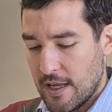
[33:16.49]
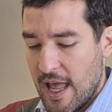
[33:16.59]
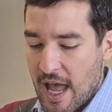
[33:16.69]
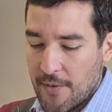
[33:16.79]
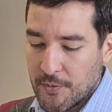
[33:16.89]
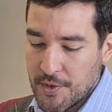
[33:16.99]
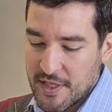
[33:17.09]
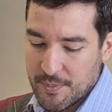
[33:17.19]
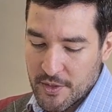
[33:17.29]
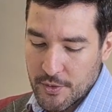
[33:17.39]
After
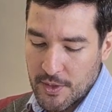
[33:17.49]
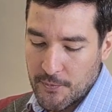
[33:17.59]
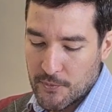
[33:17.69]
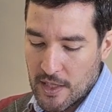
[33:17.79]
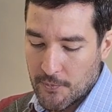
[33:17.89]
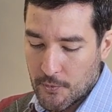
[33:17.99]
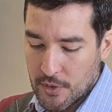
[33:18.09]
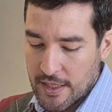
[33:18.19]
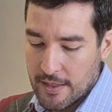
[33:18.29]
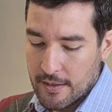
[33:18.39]
this period in
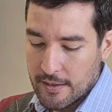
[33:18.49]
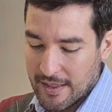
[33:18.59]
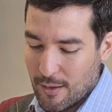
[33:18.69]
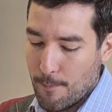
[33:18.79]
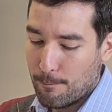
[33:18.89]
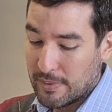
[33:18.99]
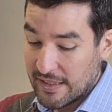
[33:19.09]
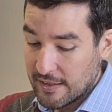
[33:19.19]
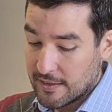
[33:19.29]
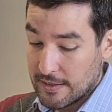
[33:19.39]
Frankfurt, he
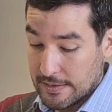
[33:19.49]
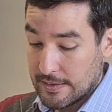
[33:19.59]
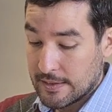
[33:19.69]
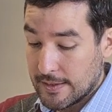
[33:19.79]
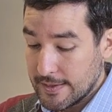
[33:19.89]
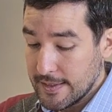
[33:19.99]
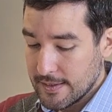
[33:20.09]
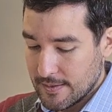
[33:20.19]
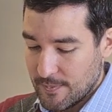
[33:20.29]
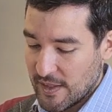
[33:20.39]
completed his studies,